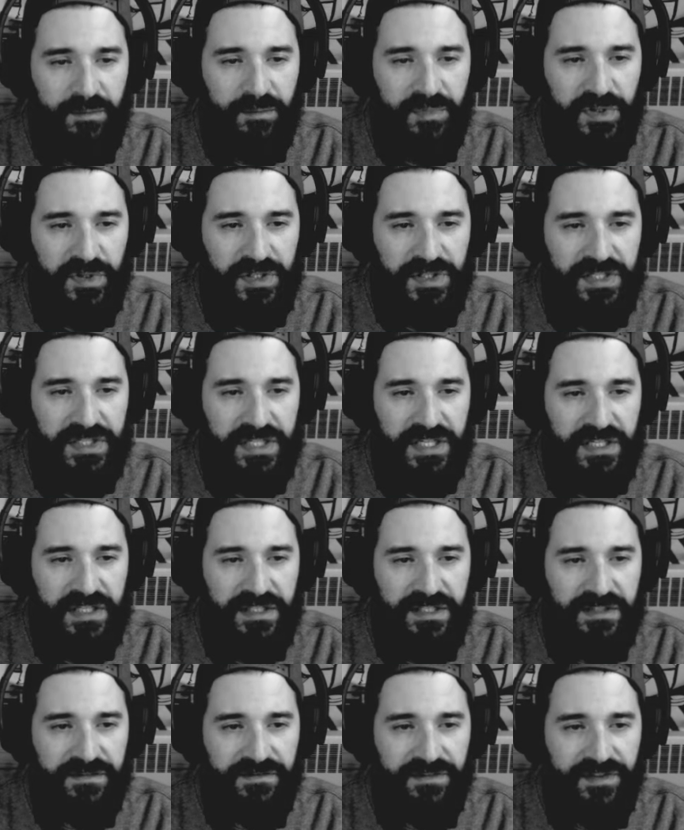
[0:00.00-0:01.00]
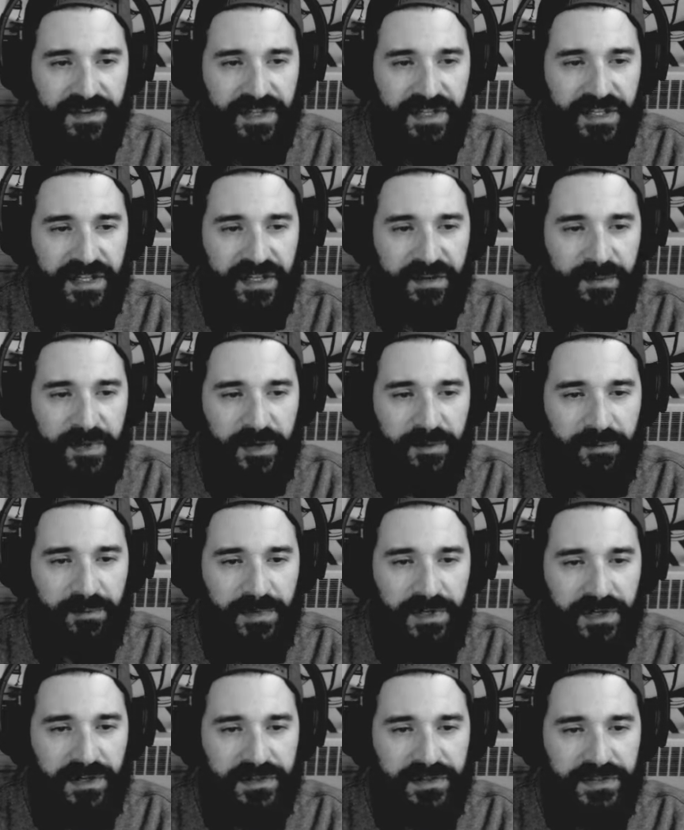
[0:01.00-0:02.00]
productive thinking about
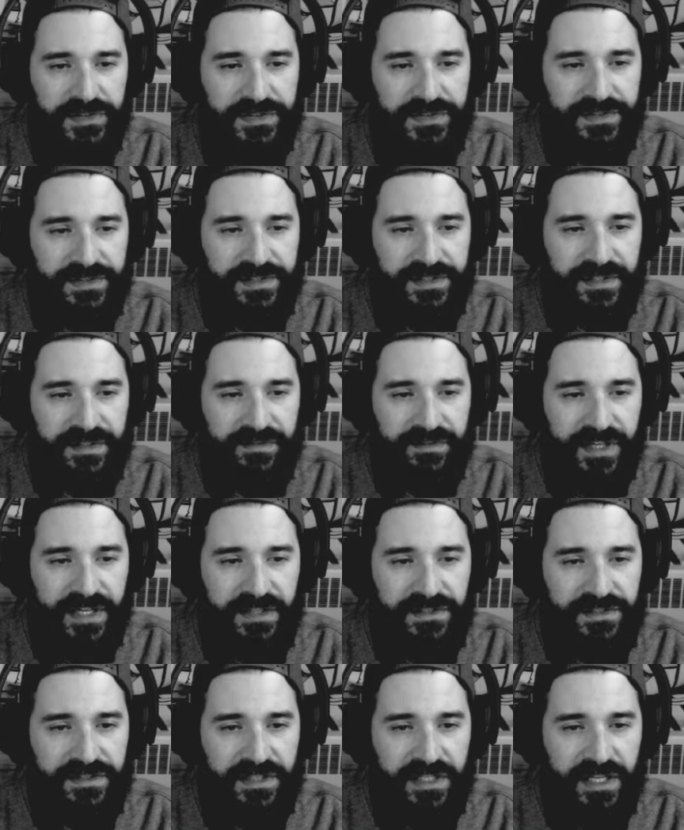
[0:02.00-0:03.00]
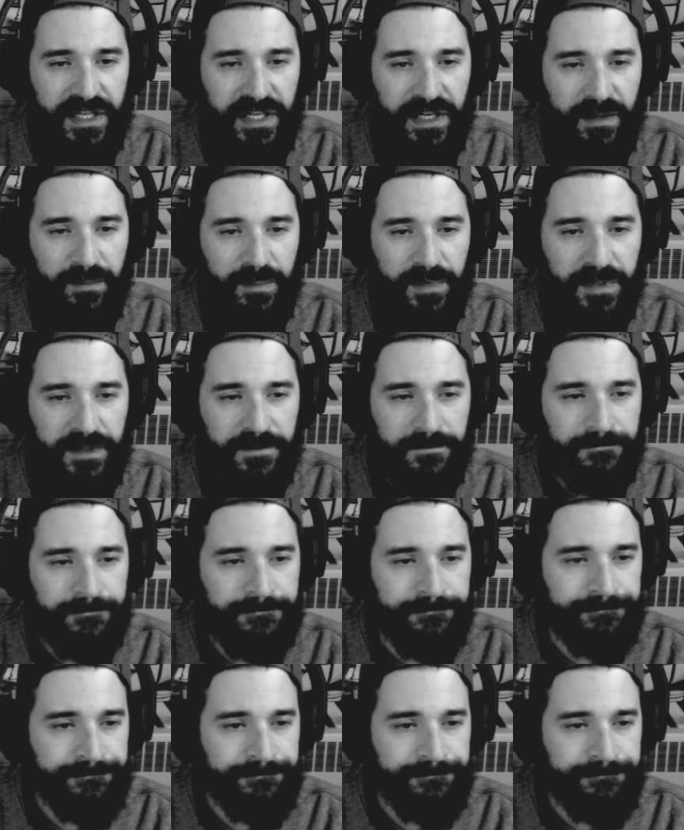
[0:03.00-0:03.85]
murals and stuff actually happening.